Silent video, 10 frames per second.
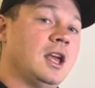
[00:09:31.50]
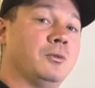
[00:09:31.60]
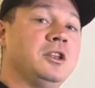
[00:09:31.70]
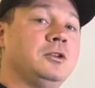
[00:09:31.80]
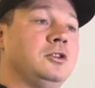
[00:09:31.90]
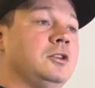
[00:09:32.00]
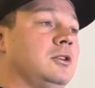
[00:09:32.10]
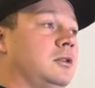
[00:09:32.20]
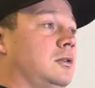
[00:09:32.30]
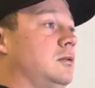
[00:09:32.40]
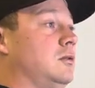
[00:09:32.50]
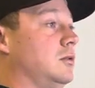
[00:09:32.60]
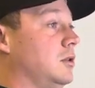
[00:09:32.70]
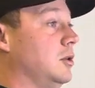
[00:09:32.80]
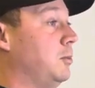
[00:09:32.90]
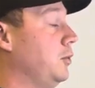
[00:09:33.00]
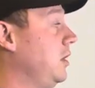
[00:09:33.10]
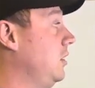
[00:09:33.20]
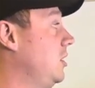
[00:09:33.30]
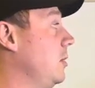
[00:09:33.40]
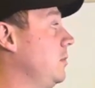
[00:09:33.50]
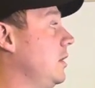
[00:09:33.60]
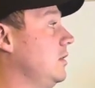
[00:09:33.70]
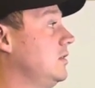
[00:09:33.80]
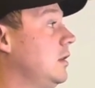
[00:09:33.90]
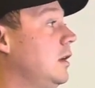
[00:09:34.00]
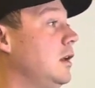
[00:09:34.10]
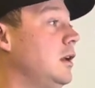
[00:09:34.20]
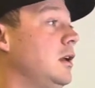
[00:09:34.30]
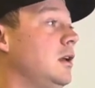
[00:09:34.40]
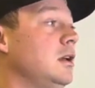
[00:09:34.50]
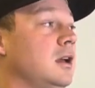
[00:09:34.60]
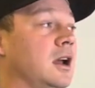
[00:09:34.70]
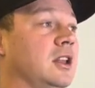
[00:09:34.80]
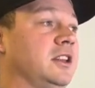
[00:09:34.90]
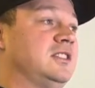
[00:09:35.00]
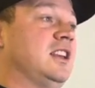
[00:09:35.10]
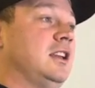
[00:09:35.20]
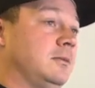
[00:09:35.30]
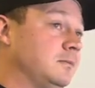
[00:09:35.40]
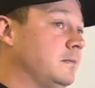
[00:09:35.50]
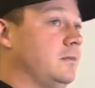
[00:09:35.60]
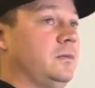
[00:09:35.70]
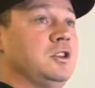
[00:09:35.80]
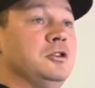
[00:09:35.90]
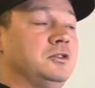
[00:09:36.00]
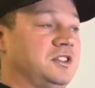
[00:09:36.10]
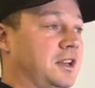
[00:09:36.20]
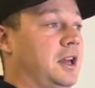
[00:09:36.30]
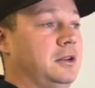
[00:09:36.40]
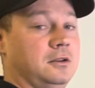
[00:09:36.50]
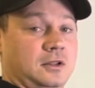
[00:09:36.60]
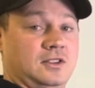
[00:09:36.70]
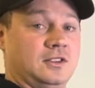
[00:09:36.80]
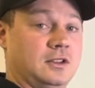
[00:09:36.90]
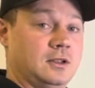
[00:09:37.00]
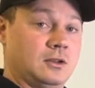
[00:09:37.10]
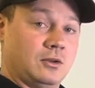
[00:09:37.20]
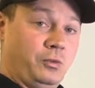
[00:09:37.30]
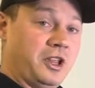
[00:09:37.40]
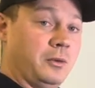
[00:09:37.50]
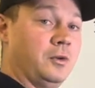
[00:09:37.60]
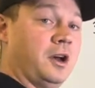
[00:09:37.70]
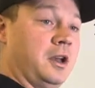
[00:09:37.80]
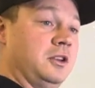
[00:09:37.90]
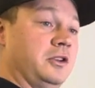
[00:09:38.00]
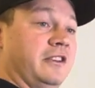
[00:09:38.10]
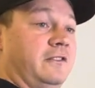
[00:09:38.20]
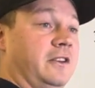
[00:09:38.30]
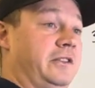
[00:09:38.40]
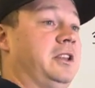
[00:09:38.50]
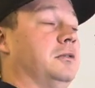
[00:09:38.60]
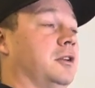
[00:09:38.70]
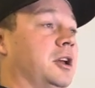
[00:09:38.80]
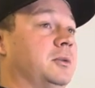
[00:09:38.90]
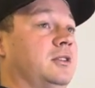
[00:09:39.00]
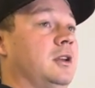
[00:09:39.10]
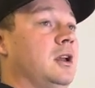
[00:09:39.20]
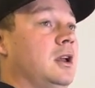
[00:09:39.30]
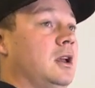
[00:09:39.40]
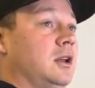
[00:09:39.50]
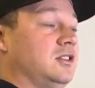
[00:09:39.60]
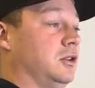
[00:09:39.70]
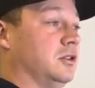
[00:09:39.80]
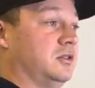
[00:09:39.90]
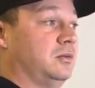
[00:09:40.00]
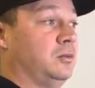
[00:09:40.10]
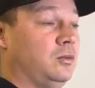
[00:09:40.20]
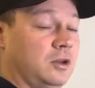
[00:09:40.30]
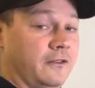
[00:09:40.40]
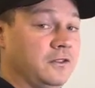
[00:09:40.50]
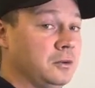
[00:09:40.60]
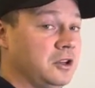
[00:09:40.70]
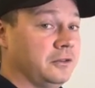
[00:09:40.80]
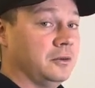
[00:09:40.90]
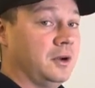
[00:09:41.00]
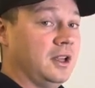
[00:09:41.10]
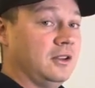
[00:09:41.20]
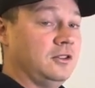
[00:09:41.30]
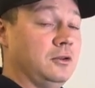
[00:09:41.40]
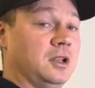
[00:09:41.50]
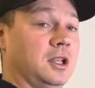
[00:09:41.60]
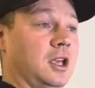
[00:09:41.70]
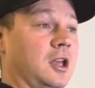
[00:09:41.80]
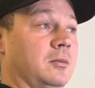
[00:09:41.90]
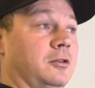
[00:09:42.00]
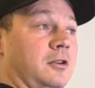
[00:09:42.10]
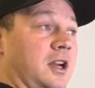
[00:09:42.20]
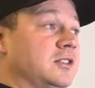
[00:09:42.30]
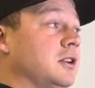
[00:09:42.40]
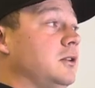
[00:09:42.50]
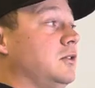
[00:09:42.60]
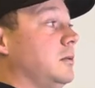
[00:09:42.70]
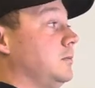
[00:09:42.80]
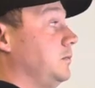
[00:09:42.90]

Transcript: And what you do, the point of the dumbbells, all right, let's say use the hundreds. Week one, you get 15 reps. So there's a few different ways you can progress those.